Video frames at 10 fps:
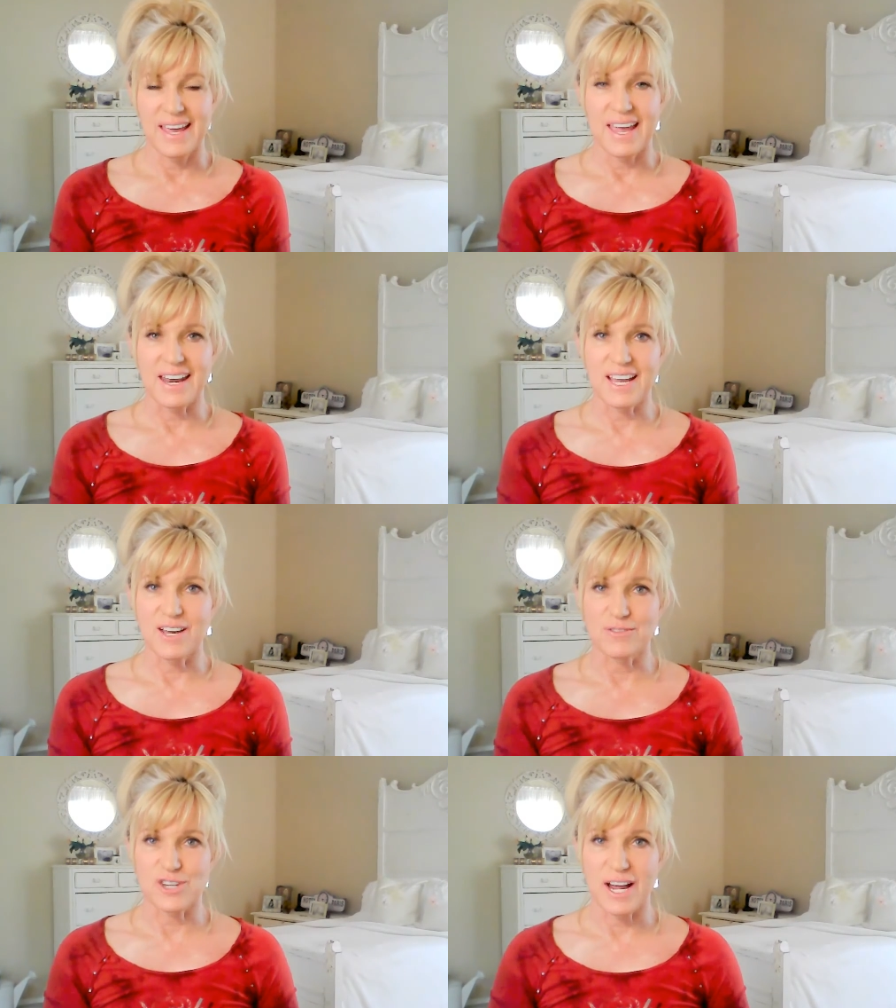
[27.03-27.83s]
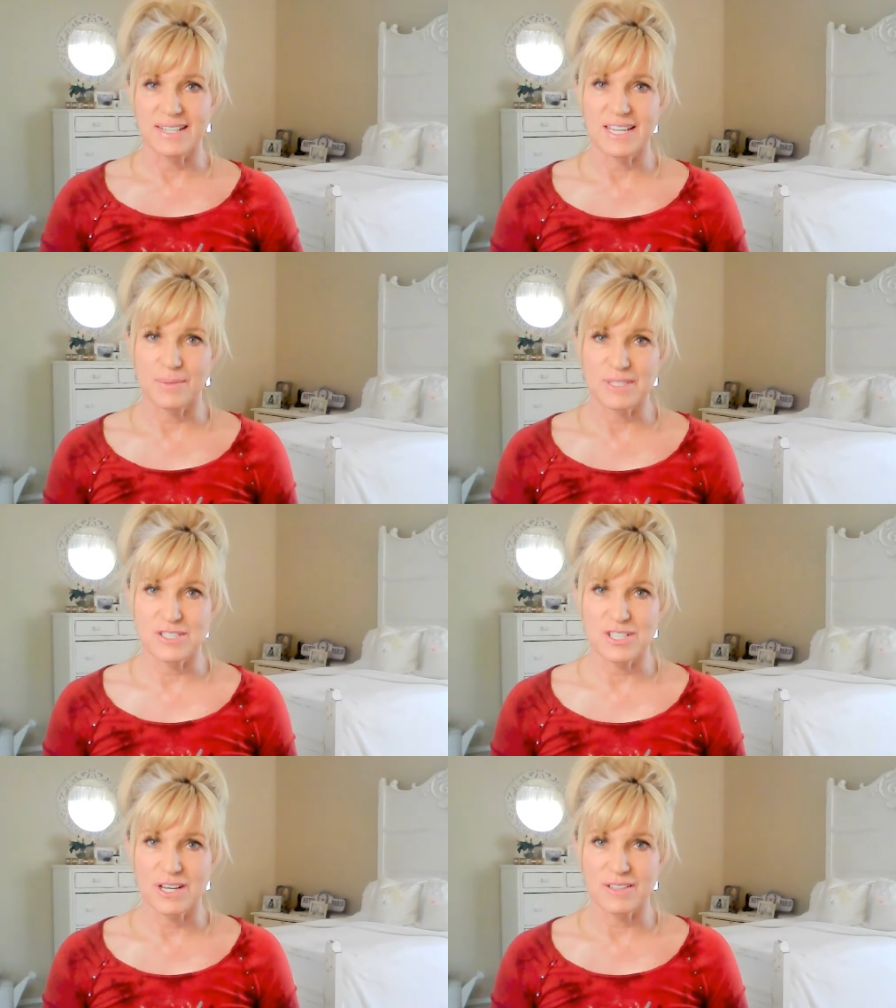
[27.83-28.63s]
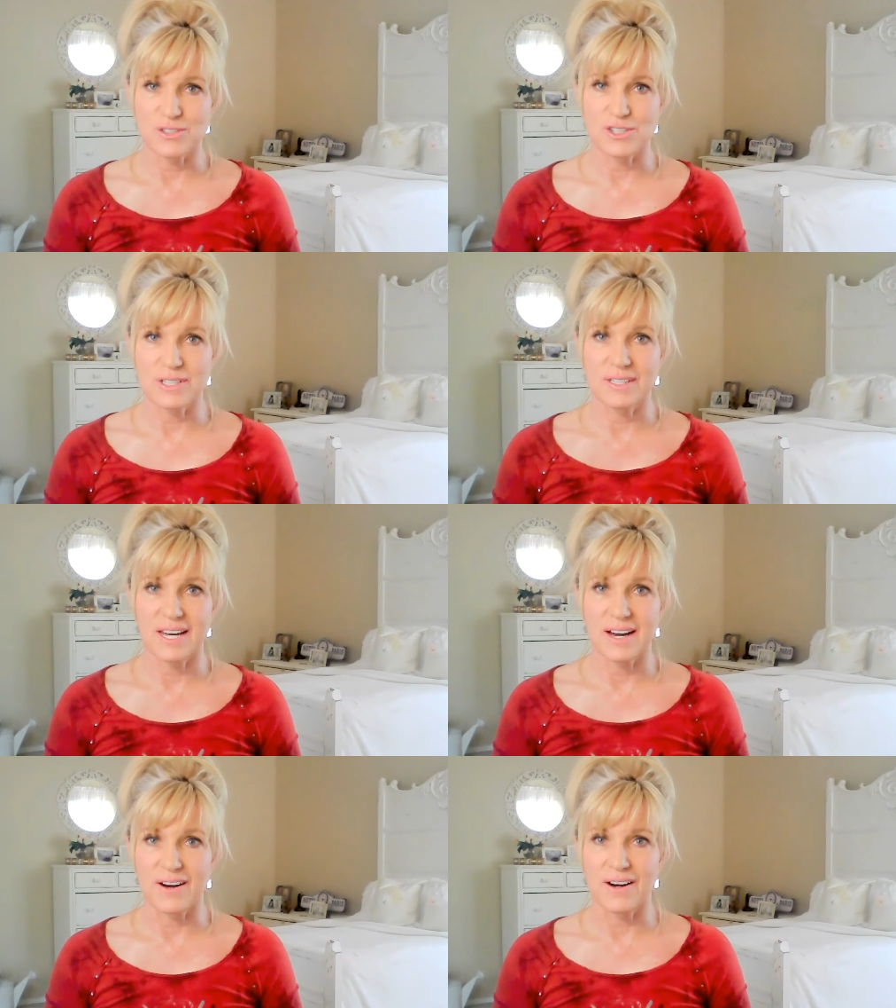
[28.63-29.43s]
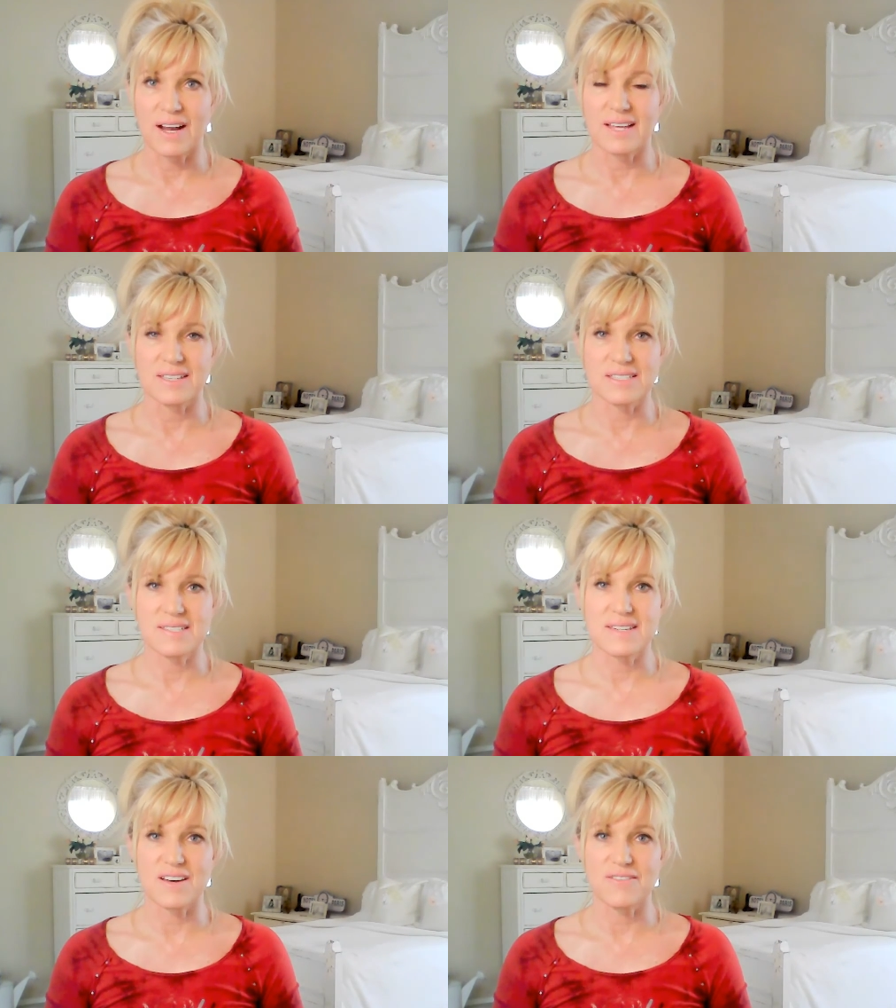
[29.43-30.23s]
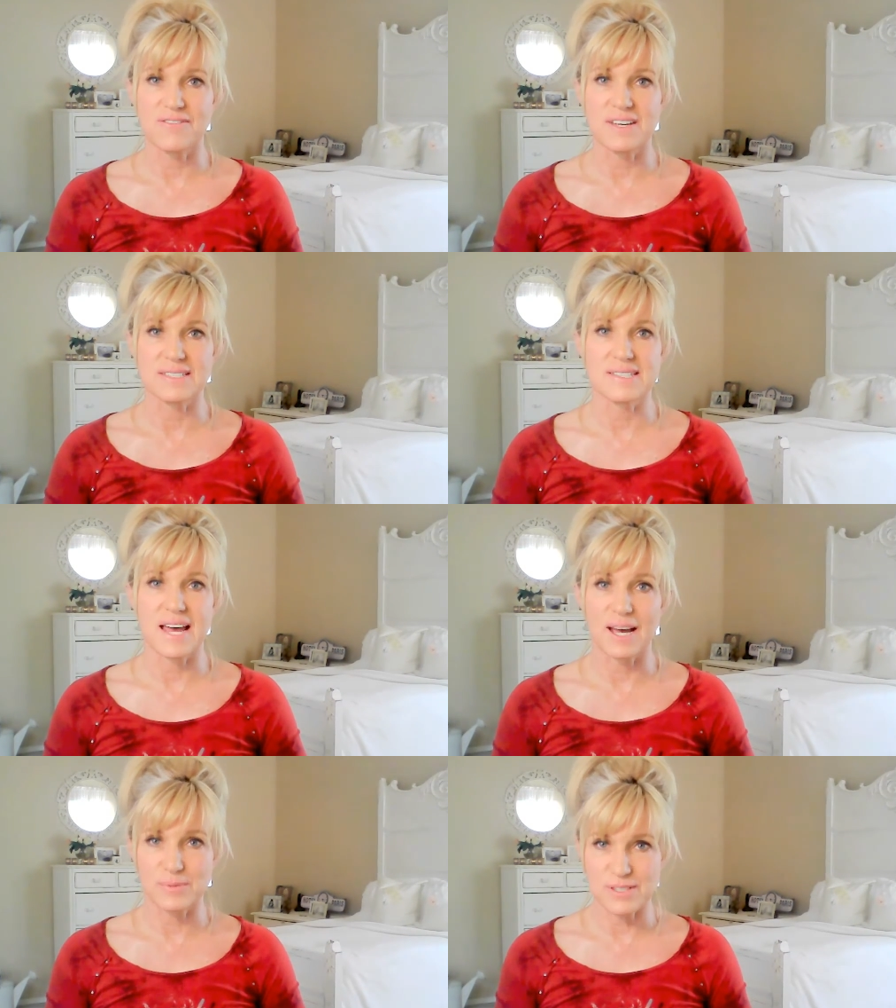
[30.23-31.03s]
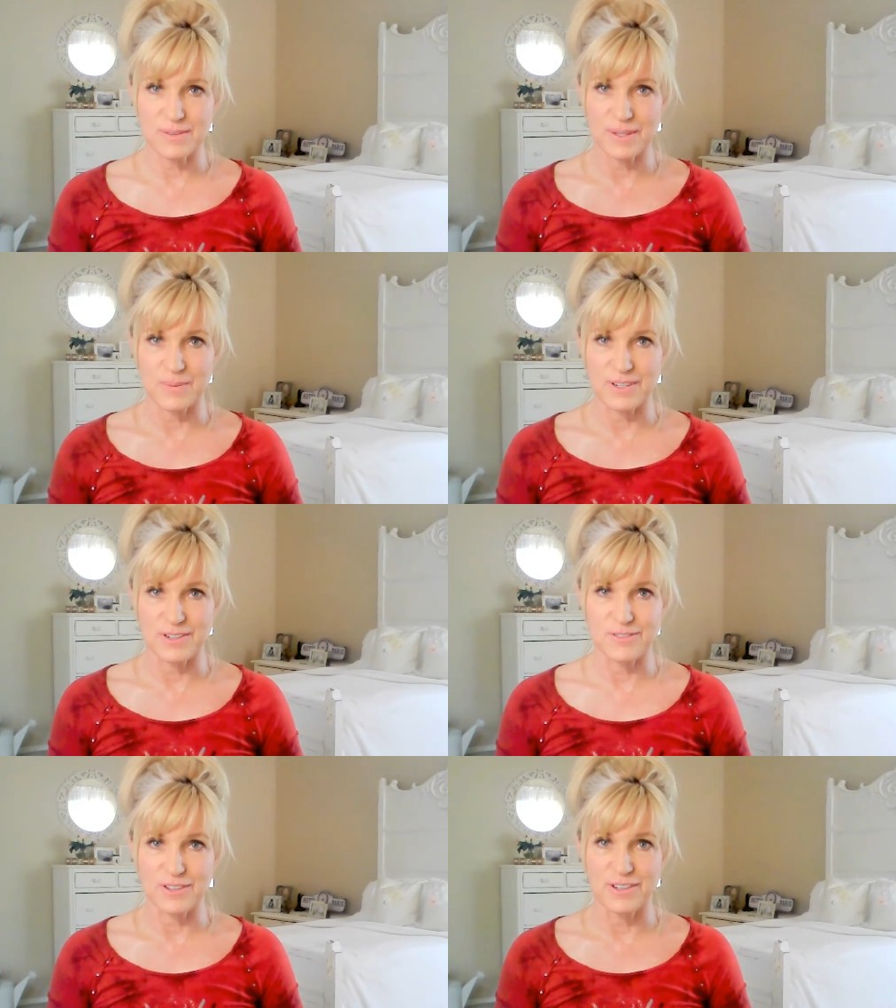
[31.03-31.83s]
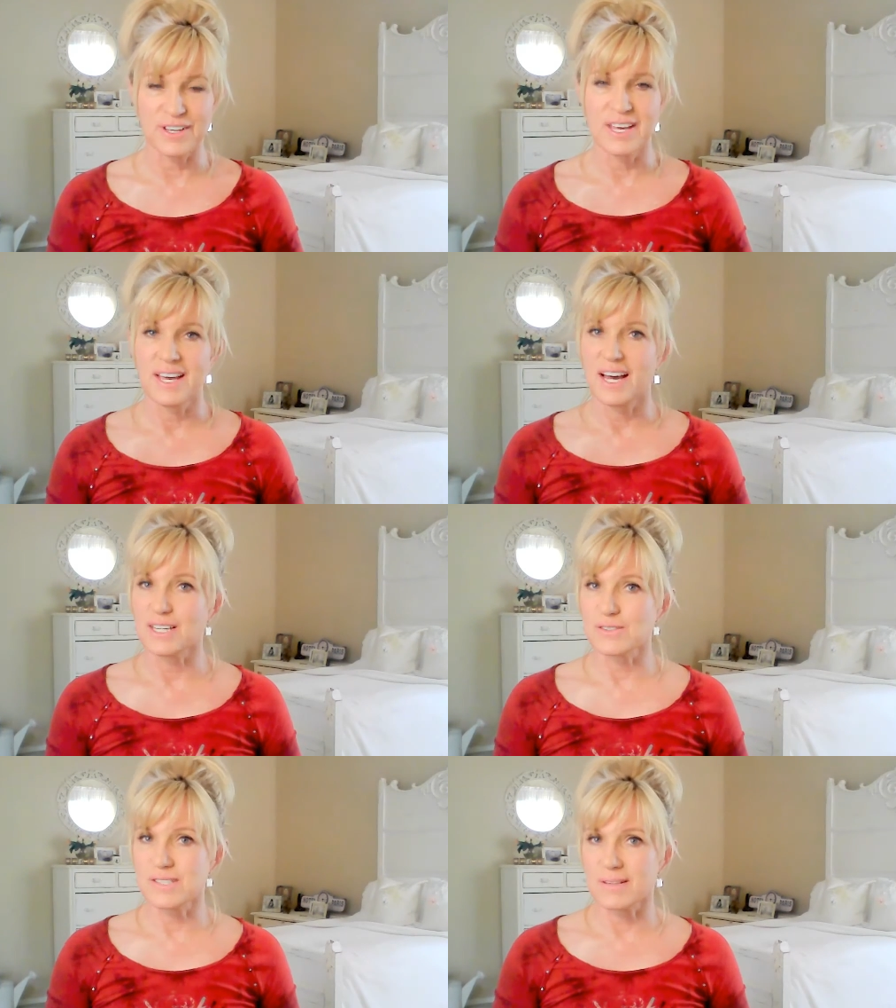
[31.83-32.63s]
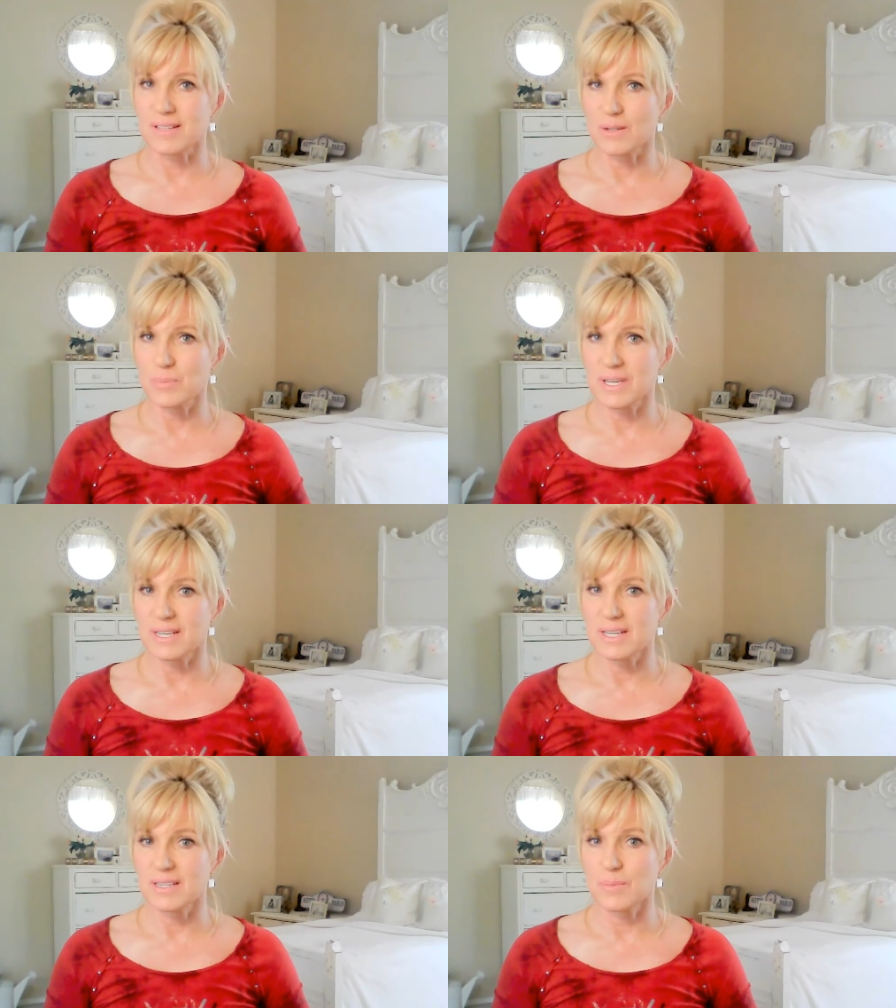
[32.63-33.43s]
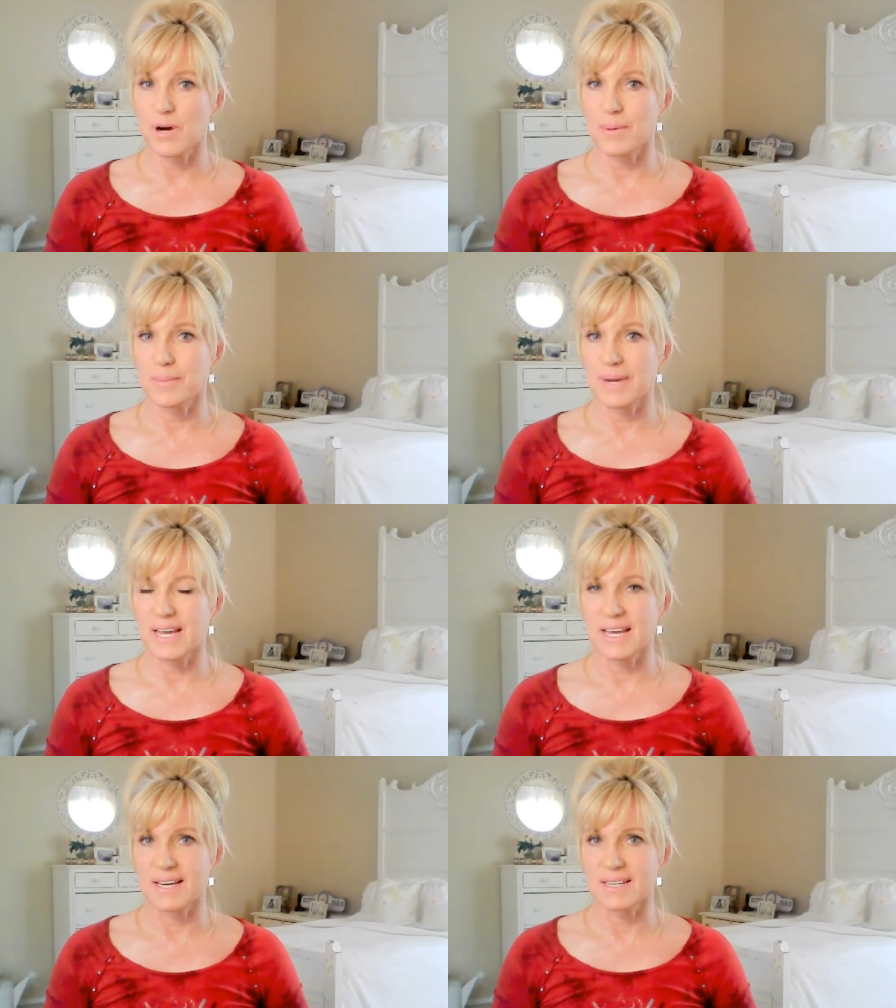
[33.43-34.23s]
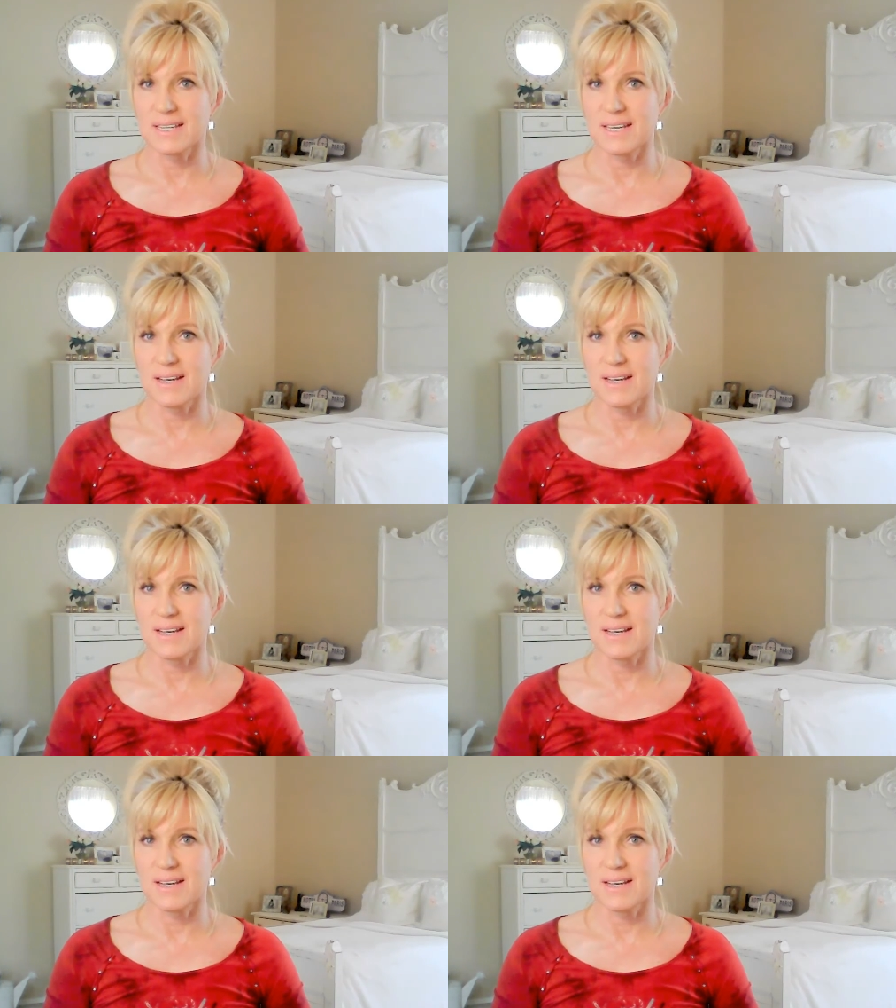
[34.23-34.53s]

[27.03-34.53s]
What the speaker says: And I have dry, damaged, color-treated hair, and this stuff is absolutely wonderful. I use a little bit in the palm of my hand,